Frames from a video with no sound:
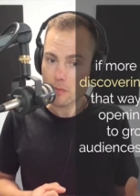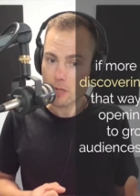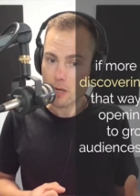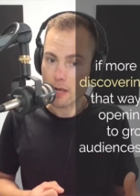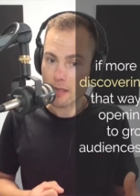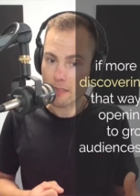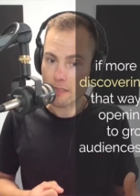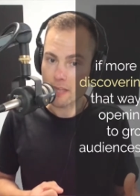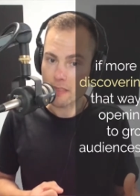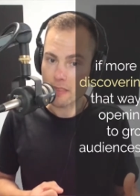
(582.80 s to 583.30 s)

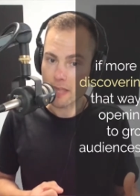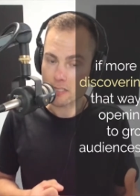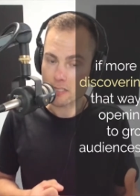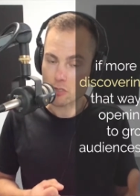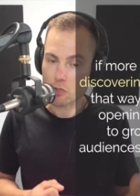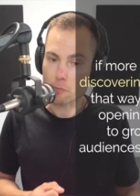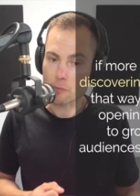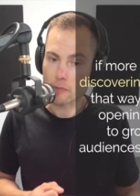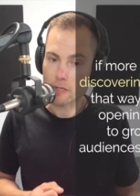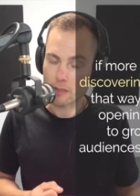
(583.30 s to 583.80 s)
then that's
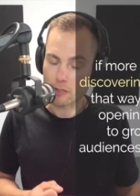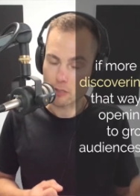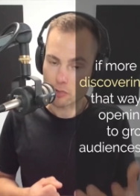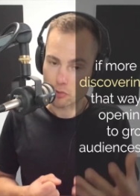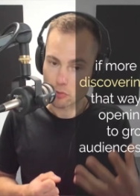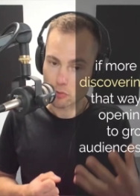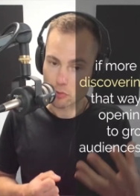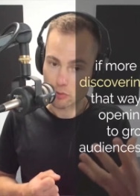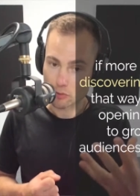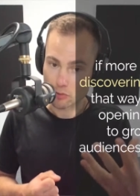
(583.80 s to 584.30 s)
opening the
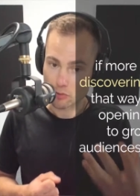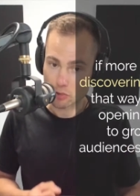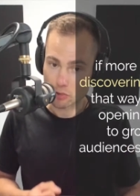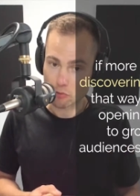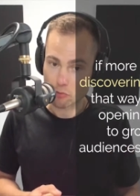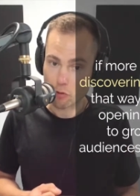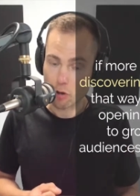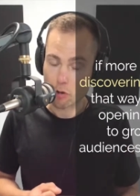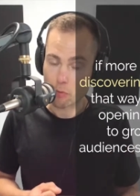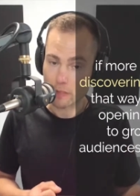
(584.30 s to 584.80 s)
door to
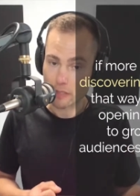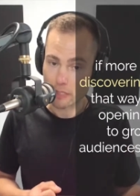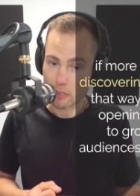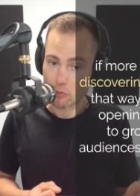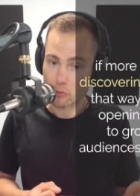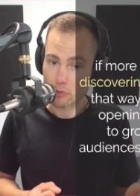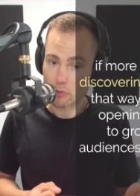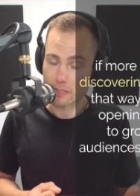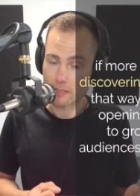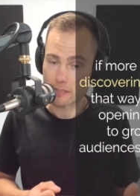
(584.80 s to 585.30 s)
growing the
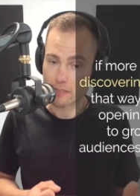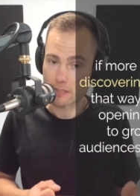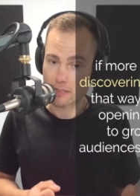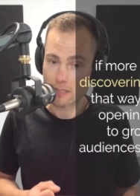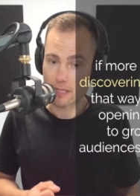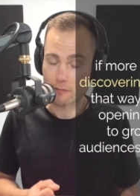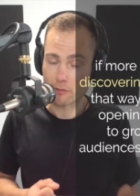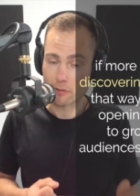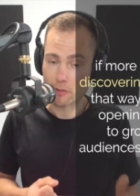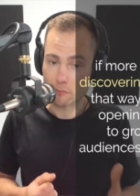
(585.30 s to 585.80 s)

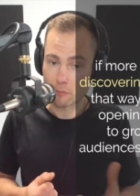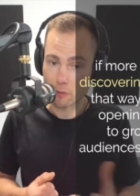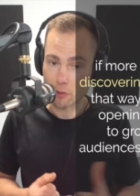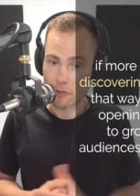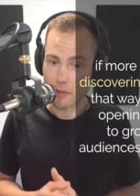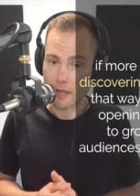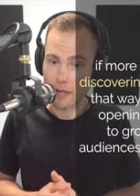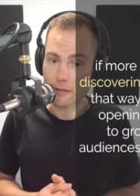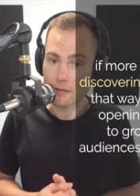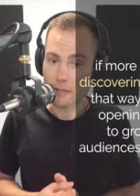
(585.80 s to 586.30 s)
audiences even
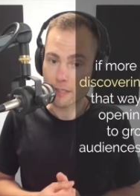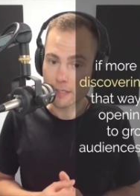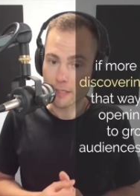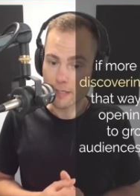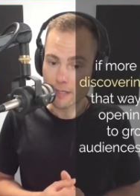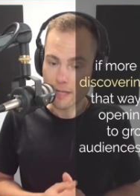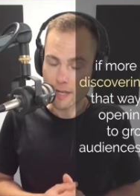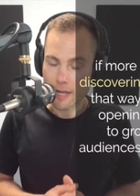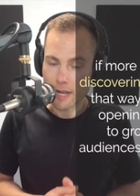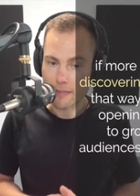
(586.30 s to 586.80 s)
further.
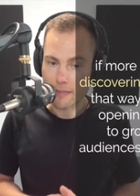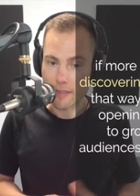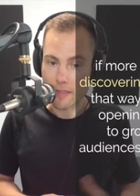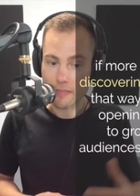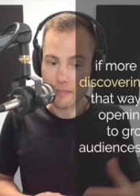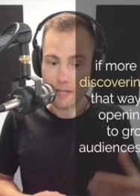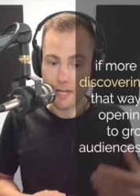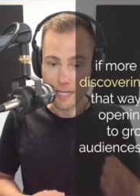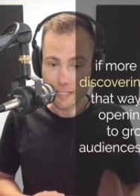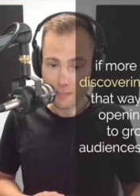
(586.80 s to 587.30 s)
And
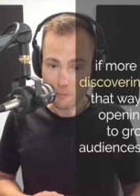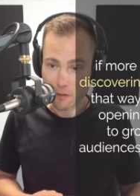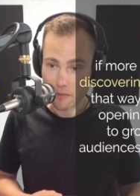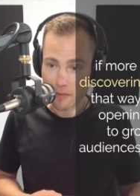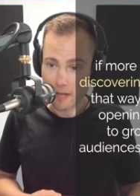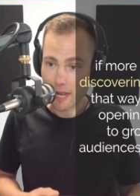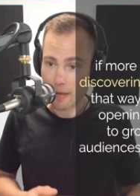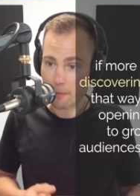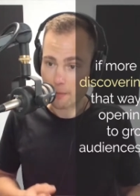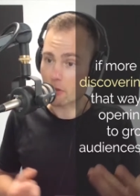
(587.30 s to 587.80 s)
then the next one
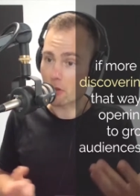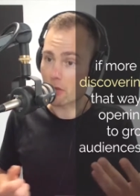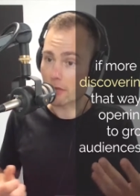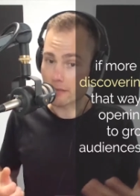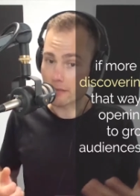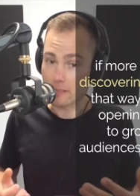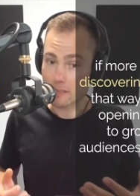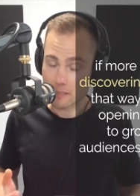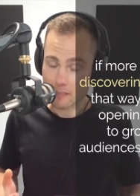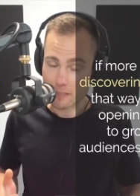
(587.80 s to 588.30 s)
that happened,
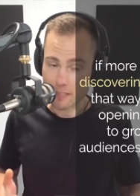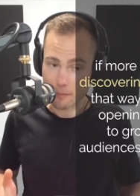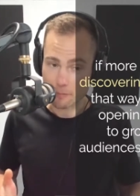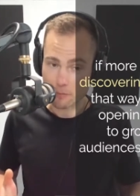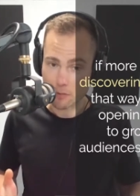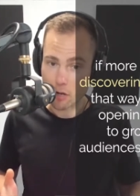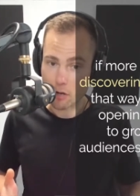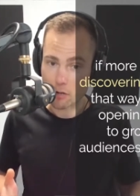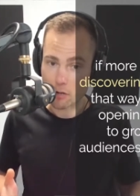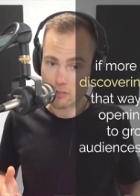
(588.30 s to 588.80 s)
like this just
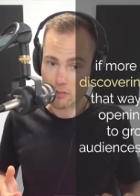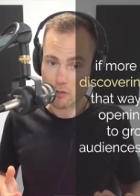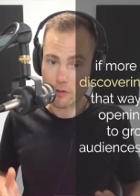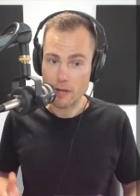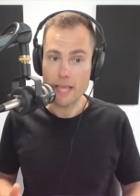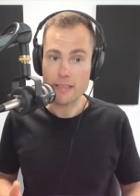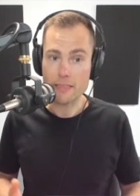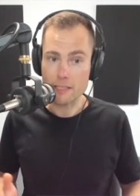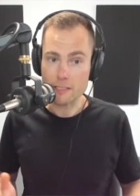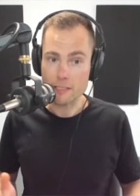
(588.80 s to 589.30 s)
kept going. So
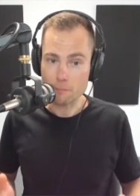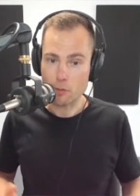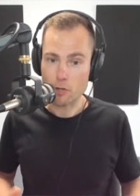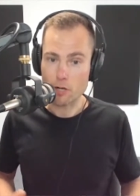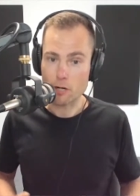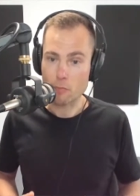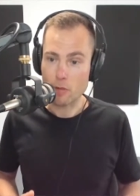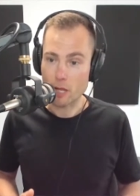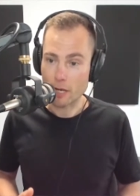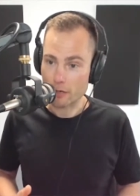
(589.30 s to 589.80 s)
at this
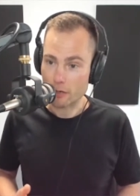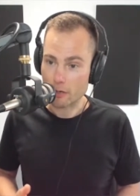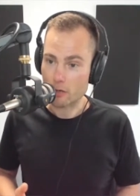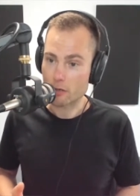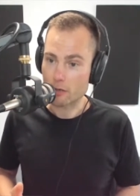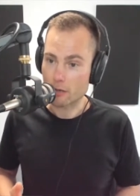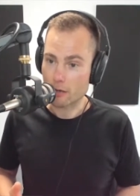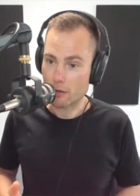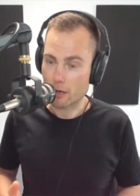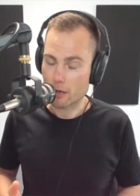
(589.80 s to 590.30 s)
point, I'm like,
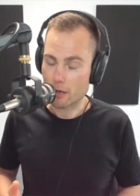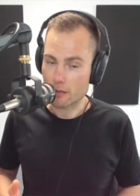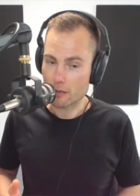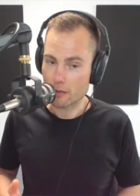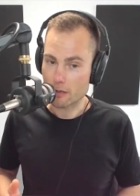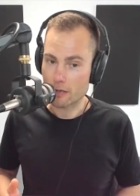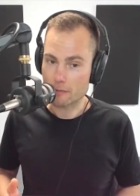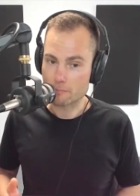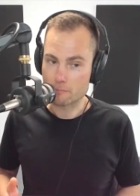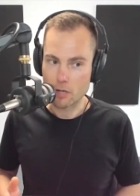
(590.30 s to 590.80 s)

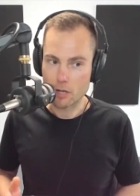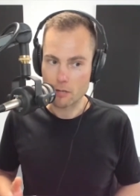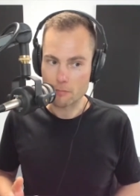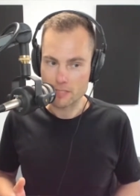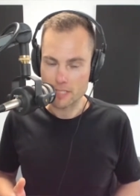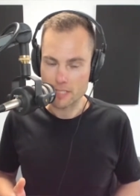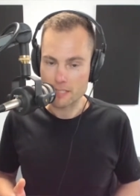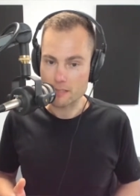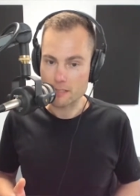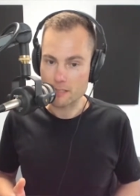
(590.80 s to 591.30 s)
I'm, I'm
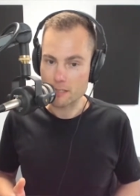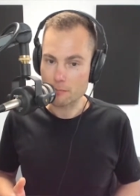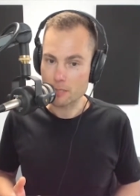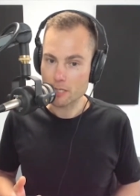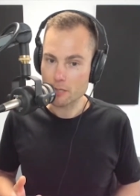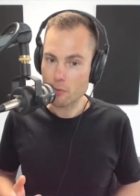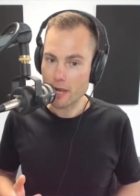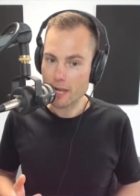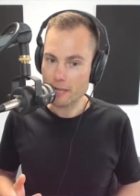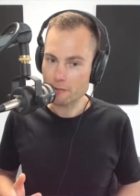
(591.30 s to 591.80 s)
sensing a
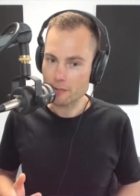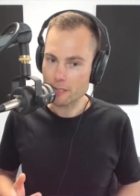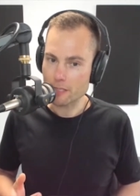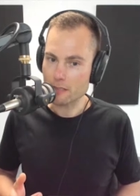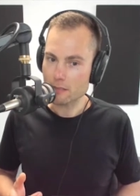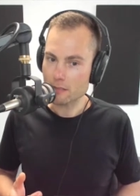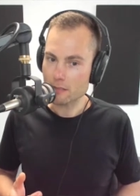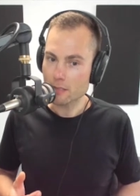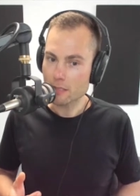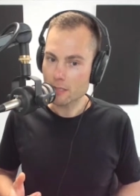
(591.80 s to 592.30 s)
big wave
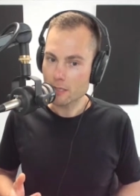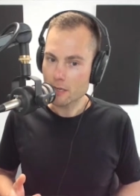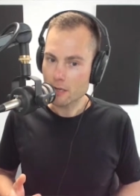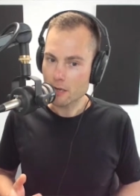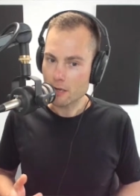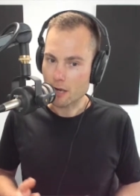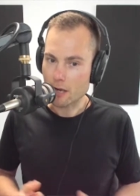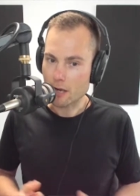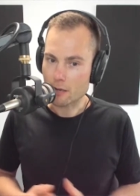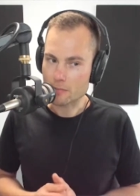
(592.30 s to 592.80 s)
here.
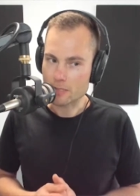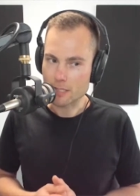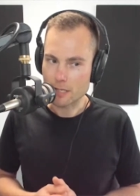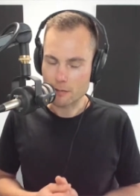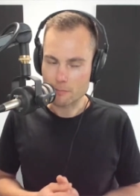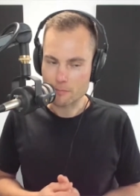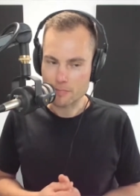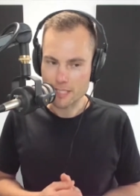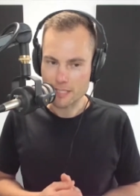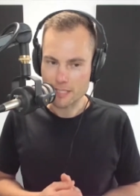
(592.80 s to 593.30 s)
I'm,
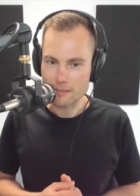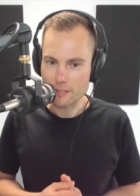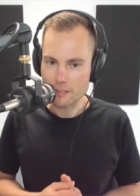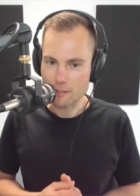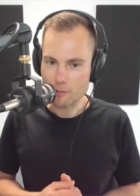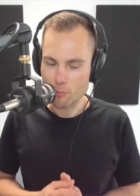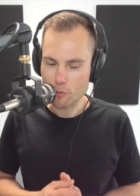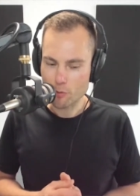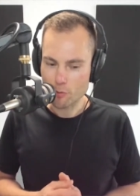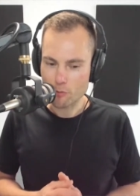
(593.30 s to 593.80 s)
I'm
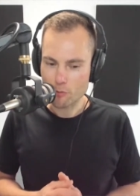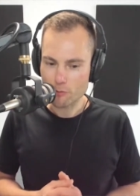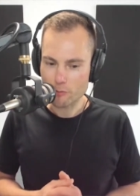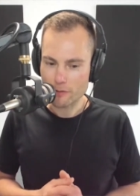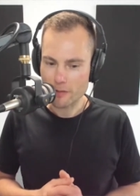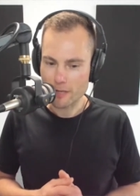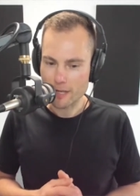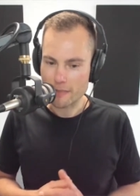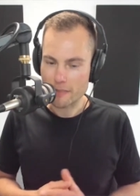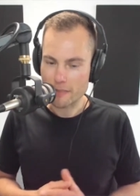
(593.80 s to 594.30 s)
sensing a move. And